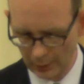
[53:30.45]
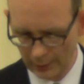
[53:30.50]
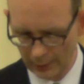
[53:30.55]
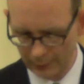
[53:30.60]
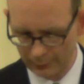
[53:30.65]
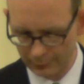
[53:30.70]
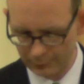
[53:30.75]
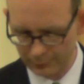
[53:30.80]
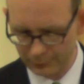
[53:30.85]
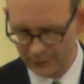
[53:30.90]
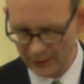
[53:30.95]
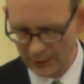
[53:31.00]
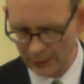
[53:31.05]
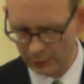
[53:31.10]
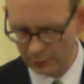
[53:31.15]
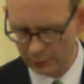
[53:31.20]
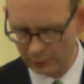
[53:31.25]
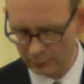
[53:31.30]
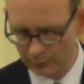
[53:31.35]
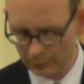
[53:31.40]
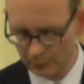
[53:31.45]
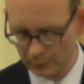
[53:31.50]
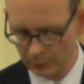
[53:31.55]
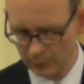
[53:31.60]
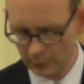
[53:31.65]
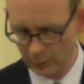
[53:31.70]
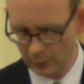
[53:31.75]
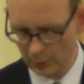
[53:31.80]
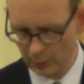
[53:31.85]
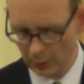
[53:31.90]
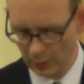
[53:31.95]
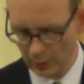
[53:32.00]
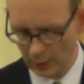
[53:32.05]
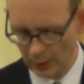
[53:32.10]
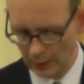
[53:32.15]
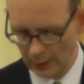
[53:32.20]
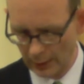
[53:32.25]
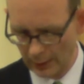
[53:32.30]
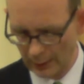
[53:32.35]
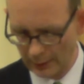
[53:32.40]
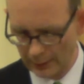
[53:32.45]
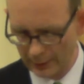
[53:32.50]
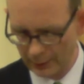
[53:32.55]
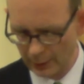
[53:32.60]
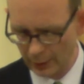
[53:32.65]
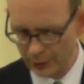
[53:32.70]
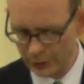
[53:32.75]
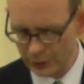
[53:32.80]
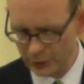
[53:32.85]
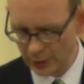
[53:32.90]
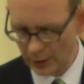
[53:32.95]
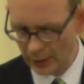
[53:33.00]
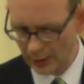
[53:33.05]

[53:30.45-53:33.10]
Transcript: and in fear, and lead us